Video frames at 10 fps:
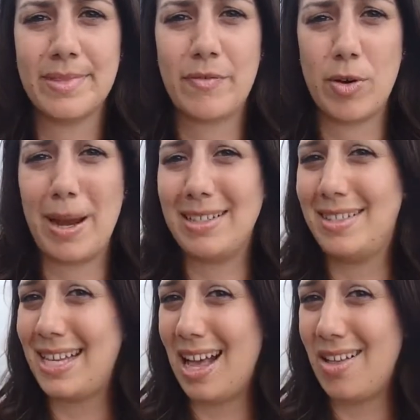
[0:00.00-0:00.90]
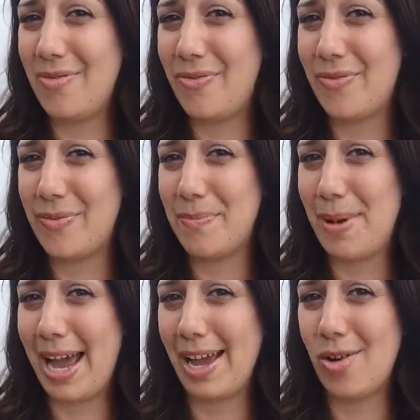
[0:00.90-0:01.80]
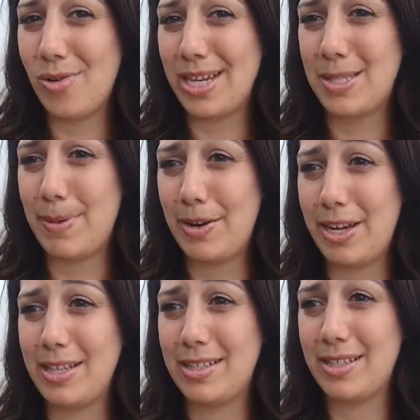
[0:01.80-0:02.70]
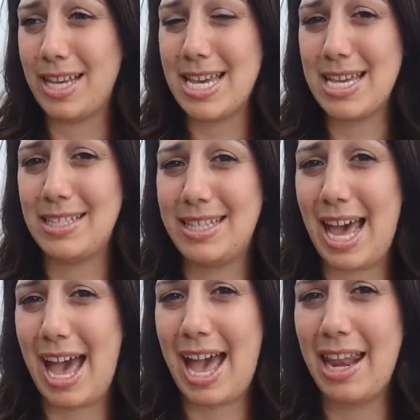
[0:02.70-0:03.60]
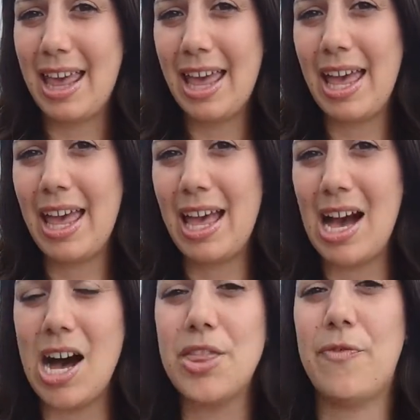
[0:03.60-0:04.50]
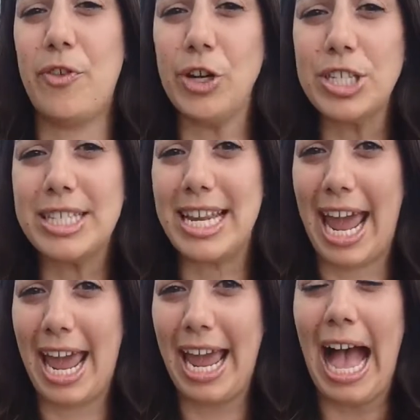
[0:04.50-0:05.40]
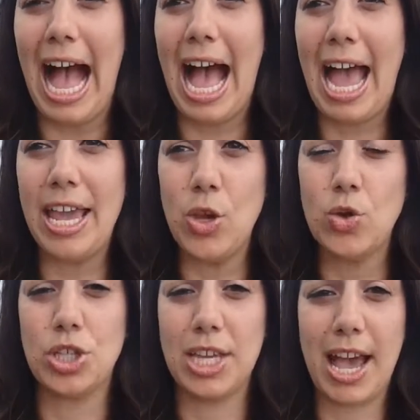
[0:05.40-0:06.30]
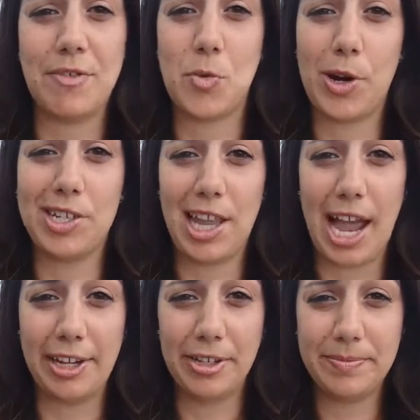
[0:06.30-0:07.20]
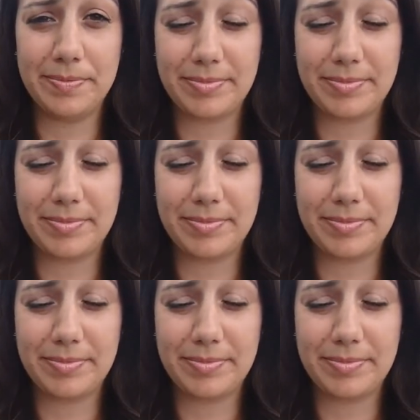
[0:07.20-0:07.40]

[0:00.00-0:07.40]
For myself, my own experience is that on the first day I usually have to wear a liner,